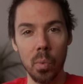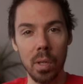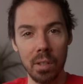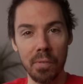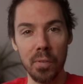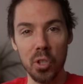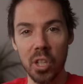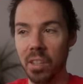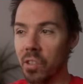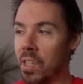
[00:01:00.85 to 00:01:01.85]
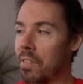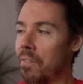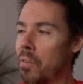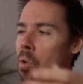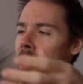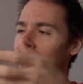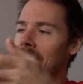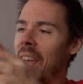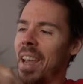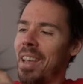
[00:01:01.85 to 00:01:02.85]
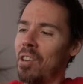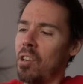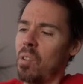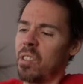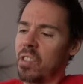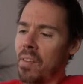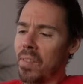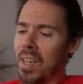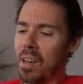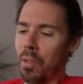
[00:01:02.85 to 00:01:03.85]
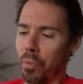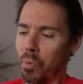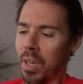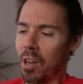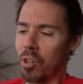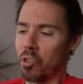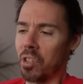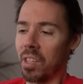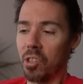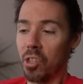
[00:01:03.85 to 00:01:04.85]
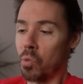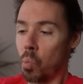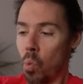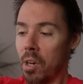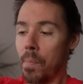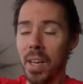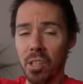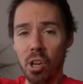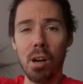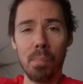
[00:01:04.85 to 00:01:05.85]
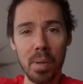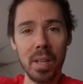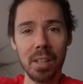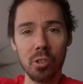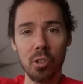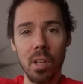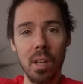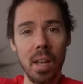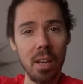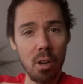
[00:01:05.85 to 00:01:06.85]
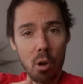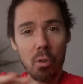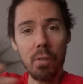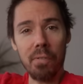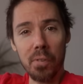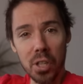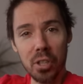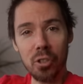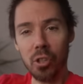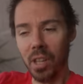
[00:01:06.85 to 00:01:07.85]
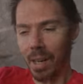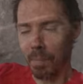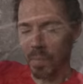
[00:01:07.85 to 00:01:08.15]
We got the Fuji X-T4 in hand, 70 to 300. This is one of my top picks and all the footage that I'm